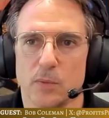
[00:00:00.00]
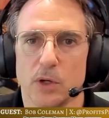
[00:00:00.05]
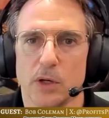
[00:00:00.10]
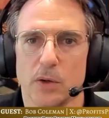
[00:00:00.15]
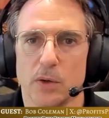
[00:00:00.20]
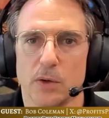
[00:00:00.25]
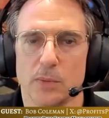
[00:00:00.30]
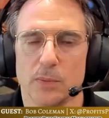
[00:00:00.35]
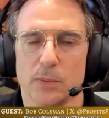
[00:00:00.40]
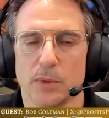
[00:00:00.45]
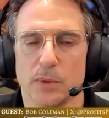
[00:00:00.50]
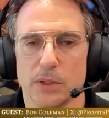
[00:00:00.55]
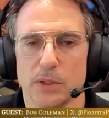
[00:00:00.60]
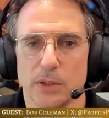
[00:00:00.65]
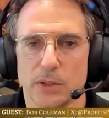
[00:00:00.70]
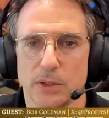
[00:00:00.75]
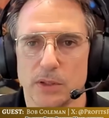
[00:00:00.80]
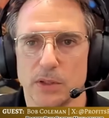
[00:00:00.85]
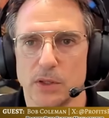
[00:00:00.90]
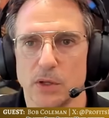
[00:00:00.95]

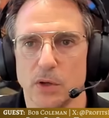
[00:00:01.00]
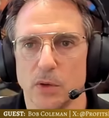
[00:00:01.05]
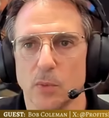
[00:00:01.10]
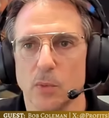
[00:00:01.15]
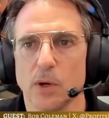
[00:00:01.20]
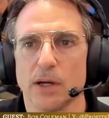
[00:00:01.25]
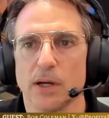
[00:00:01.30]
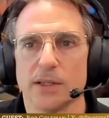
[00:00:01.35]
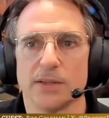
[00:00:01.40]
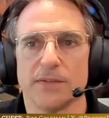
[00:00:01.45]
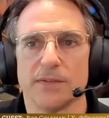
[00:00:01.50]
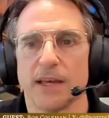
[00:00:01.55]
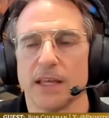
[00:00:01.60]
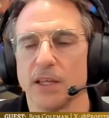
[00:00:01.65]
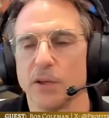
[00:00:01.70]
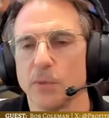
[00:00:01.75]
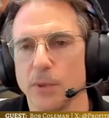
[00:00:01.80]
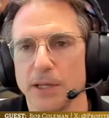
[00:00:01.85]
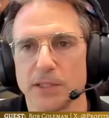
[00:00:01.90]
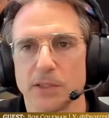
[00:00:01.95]

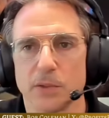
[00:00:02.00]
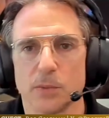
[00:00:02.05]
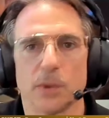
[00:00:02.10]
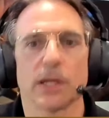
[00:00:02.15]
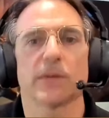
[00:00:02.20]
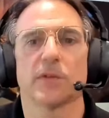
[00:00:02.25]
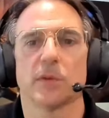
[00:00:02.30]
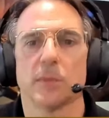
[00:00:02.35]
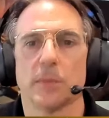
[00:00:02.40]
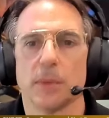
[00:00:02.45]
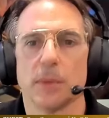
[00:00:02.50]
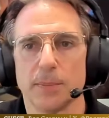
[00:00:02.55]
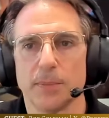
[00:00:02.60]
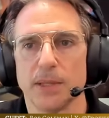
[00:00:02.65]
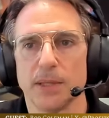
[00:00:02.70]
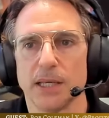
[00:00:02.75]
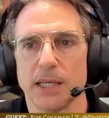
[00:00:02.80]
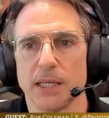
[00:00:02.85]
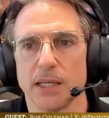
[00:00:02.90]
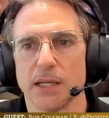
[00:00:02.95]
devaluation, whatever it may
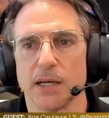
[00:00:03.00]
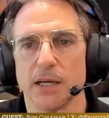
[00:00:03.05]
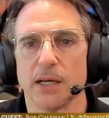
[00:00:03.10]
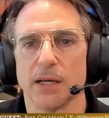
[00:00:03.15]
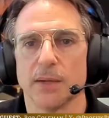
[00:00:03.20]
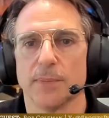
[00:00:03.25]
be,